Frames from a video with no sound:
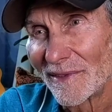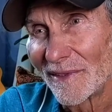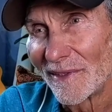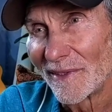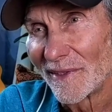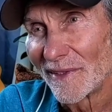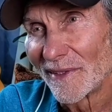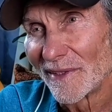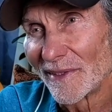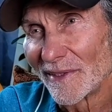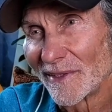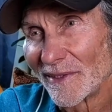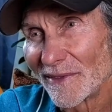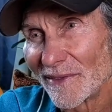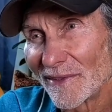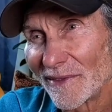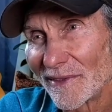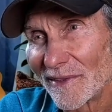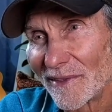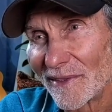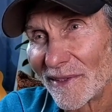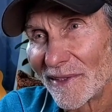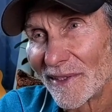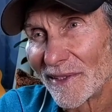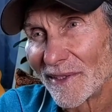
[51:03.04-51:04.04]
You
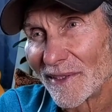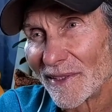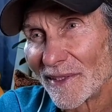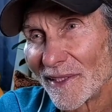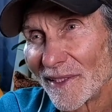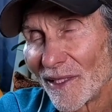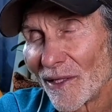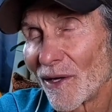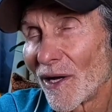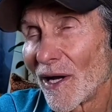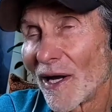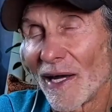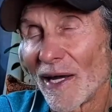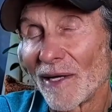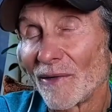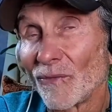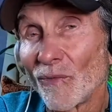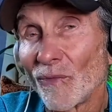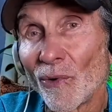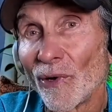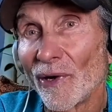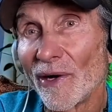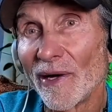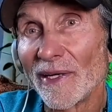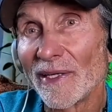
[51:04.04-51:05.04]
know, and
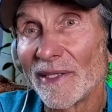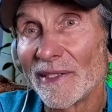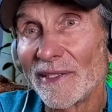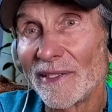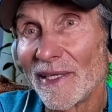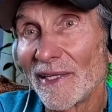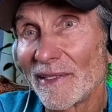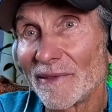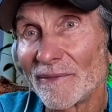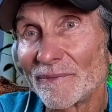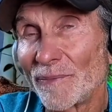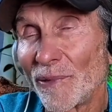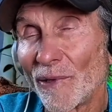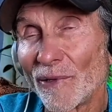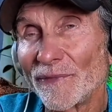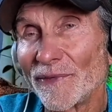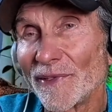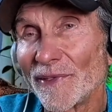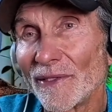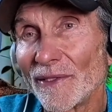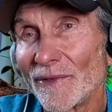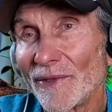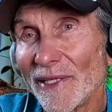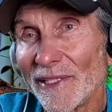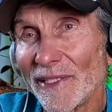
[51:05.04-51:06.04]
where did that
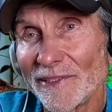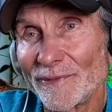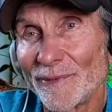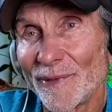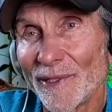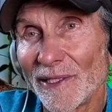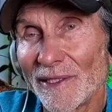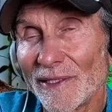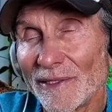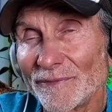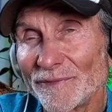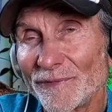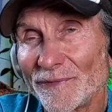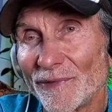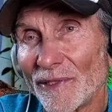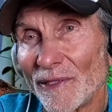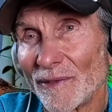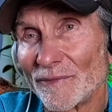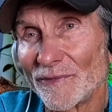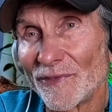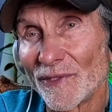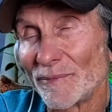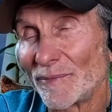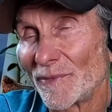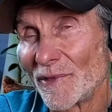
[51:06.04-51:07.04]
perfect arrangement come
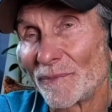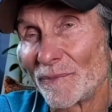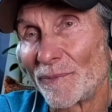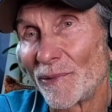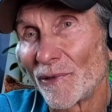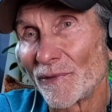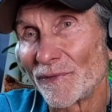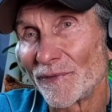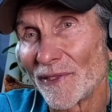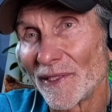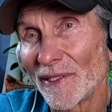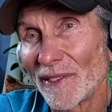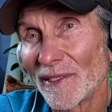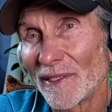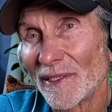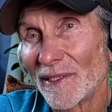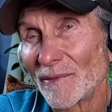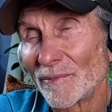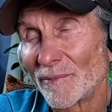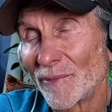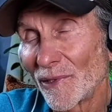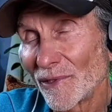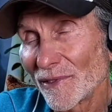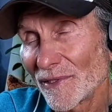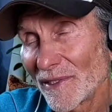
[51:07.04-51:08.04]
from? From the perfect
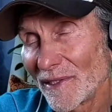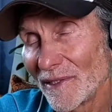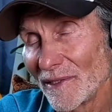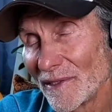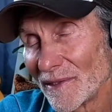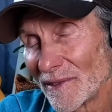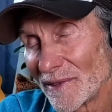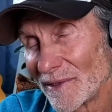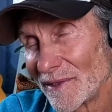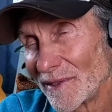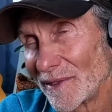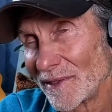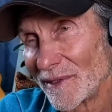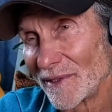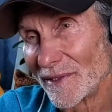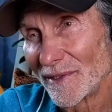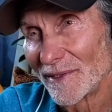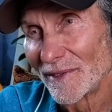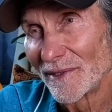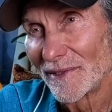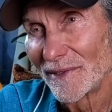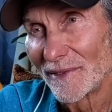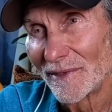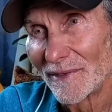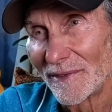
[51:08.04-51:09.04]
person.
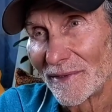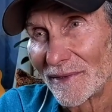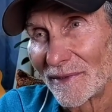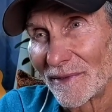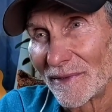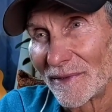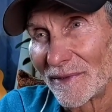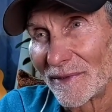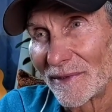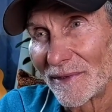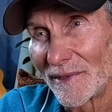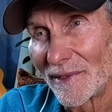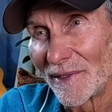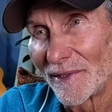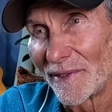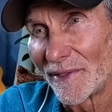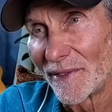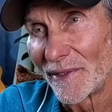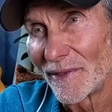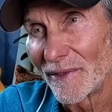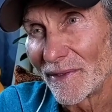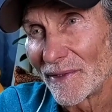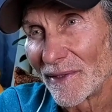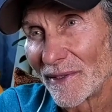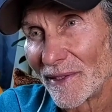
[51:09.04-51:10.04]
You
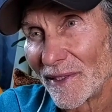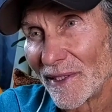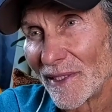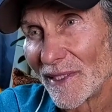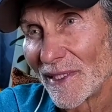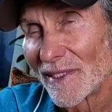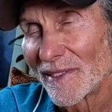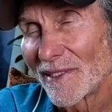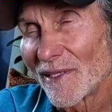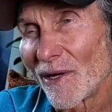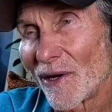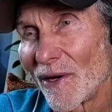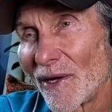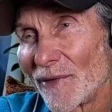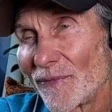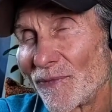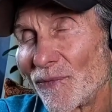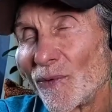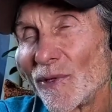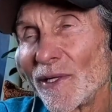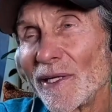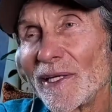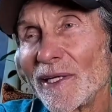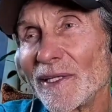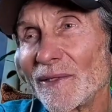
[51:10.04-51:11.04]
know, so if
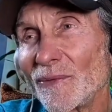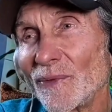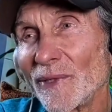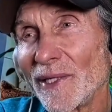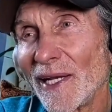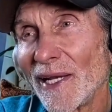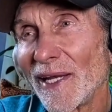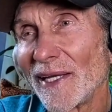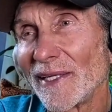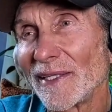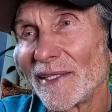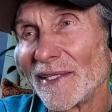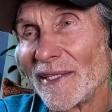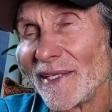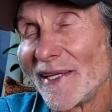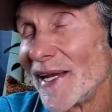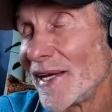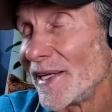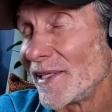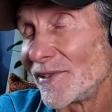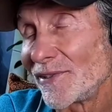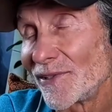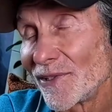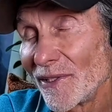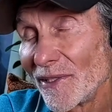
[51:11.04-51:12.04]
we let
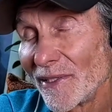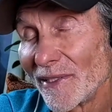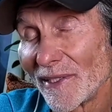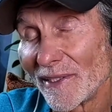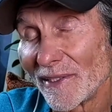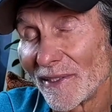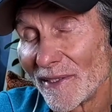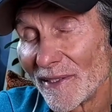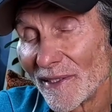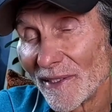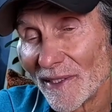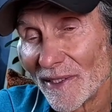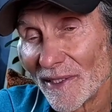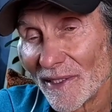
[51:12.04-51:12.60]
nature and